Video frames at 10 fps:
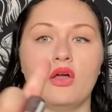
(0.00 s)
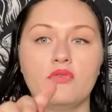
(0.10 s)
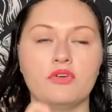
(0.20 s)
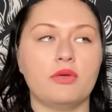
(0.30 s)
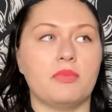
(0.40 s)

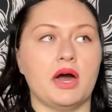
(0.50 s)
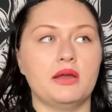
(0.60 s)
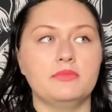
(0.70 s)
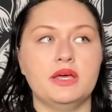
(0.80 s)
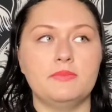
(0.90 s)
For the
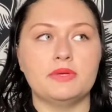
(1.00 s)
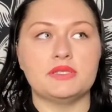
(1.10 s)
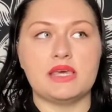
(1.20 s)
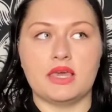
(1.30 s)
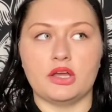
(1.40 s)
bottom lip,
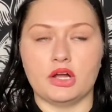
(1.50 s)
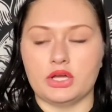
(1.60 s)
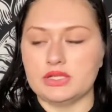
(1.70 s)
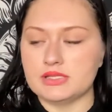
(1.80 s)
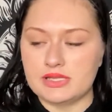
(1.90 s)
take your
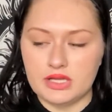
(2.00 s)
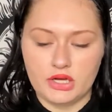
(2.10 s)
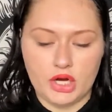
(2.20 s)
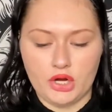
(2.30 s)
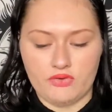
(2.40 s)
concealer,
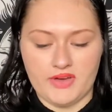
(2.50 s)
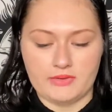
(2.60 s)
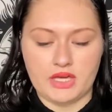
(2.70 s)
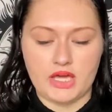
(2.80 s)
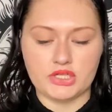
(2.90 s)
your
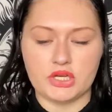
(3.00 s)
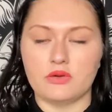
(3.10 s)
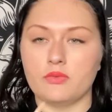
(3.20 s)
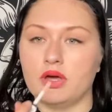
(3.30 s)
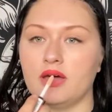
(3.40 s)

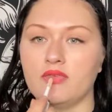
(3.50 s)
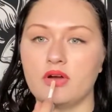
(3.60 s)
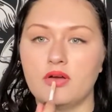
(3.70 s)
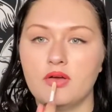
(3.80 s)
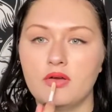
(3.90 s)
foundation,
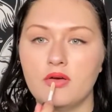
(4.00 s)
whatever,